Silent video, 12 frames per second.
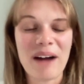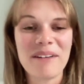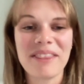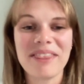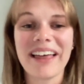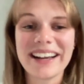
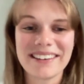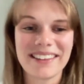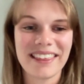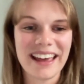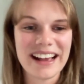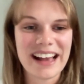would like to
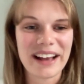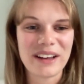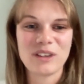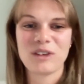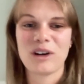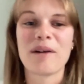think I
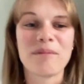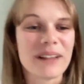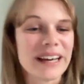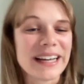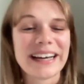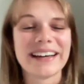could drop
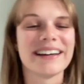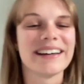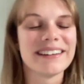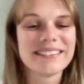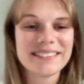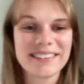like
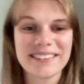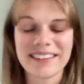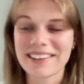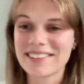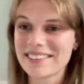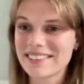a
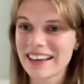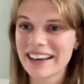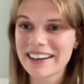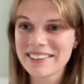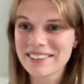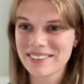
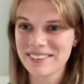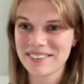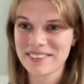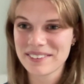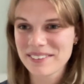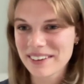66,
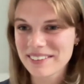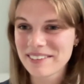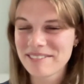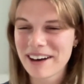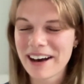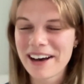
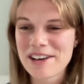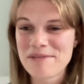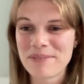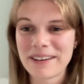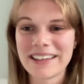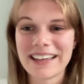65,
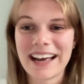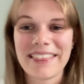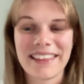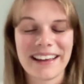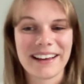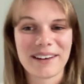but I
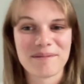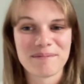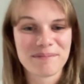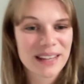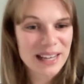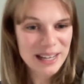think I'm